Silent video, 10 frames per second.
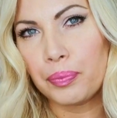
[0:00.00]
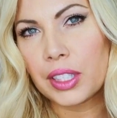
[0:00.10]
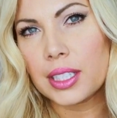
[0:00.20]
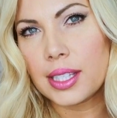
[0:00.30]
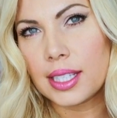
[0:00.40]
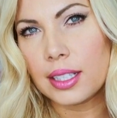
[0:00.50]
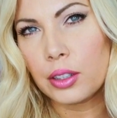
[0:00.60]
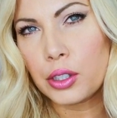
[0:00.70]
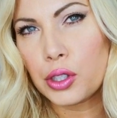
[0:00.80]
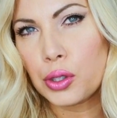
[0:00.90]

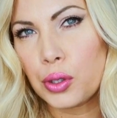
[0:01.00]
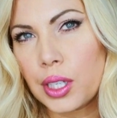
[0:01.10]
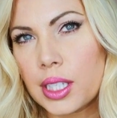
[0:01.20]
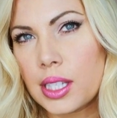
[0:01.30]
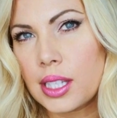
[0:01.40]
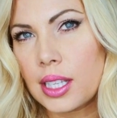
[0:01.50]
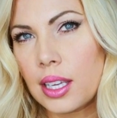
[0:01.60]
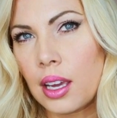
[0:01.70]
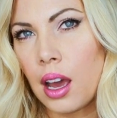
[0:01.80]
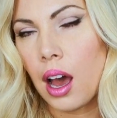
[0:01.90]
concealer so you can
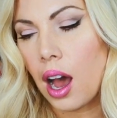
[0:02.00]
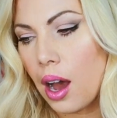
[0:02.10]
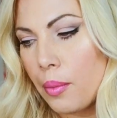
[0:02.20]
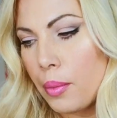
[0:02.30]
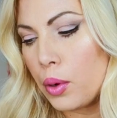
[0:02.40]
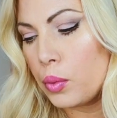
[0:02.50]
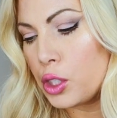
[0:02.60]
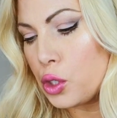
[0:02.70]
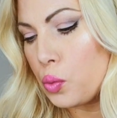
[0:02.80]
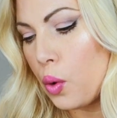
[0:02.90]
see
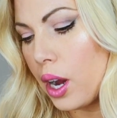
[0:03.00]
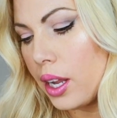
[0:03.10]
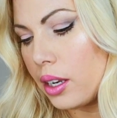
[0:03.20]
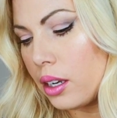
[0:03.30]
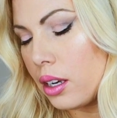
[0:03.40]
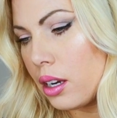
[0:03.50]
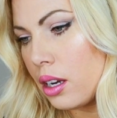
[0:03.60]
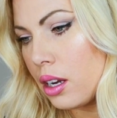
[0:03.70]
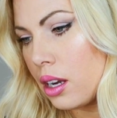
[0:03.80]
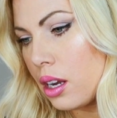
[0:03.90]
which one
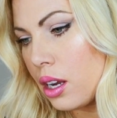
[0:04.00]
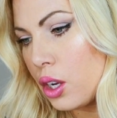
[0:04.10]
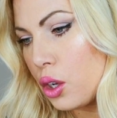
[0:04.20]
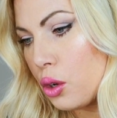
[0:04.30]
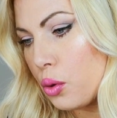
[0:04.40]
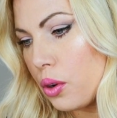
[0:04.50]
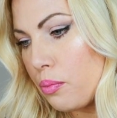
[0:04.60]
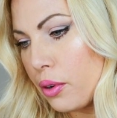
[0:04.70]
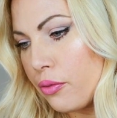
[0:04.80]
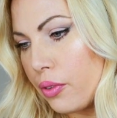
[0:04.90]
you
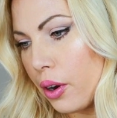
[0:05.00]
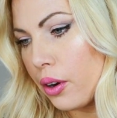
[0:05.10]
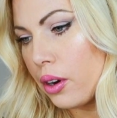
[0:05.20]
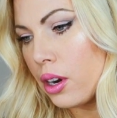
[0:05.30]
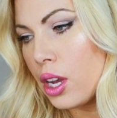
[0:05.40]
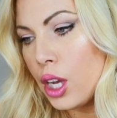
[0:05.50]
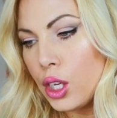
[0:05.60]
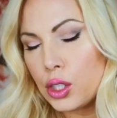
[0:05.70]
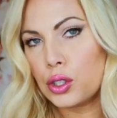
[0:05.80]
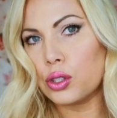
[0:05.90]
prefer.
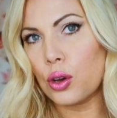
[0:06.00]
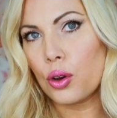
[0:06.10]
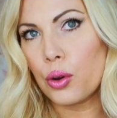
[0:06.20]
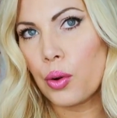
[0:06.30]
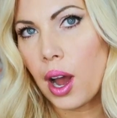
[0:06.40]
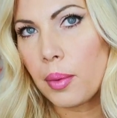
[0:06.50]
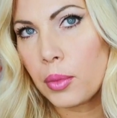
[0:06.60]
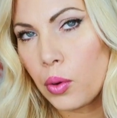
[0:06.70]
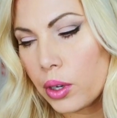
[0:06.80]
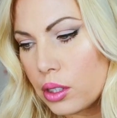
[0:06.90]
So I'm
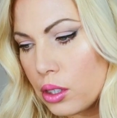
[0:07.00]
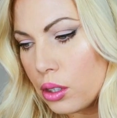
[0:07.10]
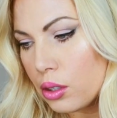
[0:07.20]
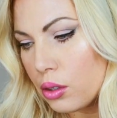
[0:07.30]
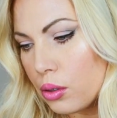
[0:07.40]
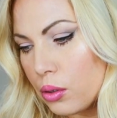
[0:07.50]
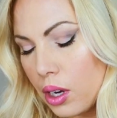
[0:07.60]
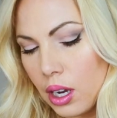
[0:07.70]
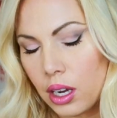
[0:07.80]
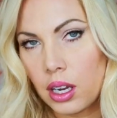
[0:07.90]
going to
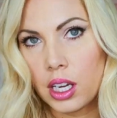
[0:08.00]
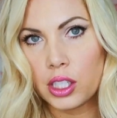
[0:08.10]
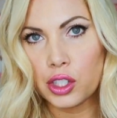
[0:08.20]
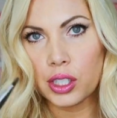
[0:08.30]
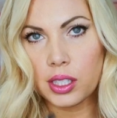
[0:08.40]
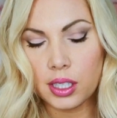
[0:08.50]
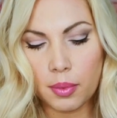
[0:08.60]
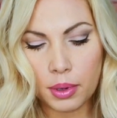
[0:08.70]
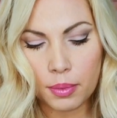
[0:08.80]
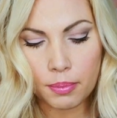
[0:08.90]
just
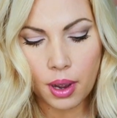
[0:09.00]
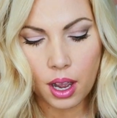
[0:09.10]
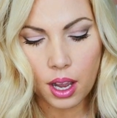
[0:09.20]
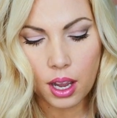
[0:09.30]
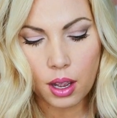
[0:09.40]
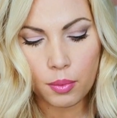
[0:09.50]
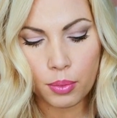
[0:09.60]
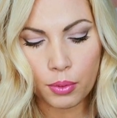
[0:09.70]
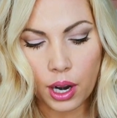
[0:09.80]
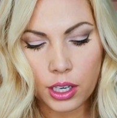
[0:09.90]
dip my
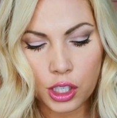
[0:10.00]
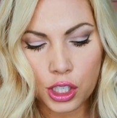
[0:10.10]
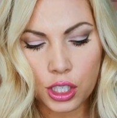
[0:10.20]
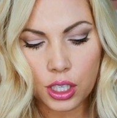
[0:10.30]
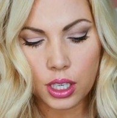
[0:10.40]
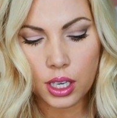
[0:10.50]
brush